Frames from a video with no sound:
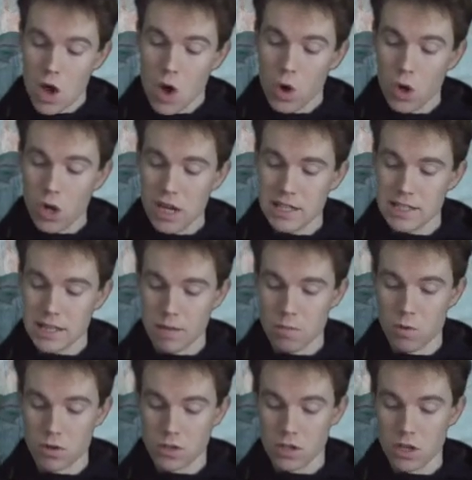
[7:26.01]
All he said
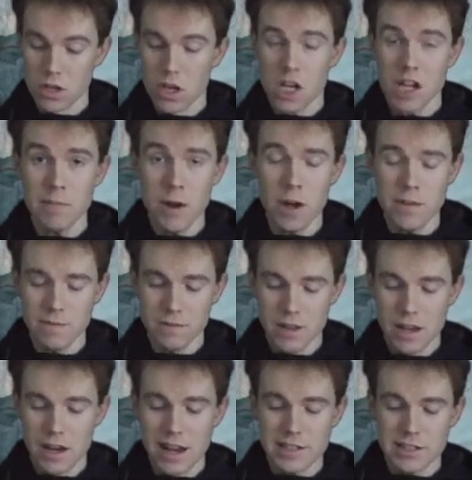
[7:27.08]
was, "Come on,
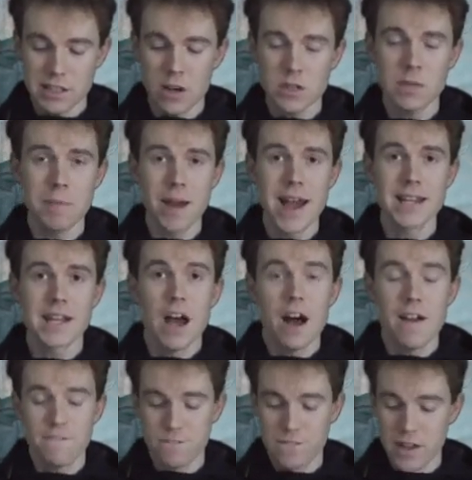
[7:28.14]
let's go to bed.
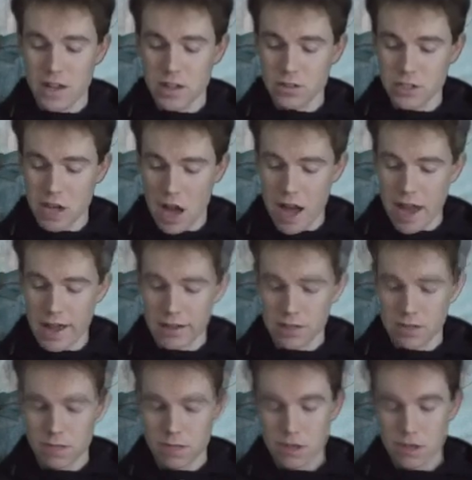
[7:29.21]
I feel tired."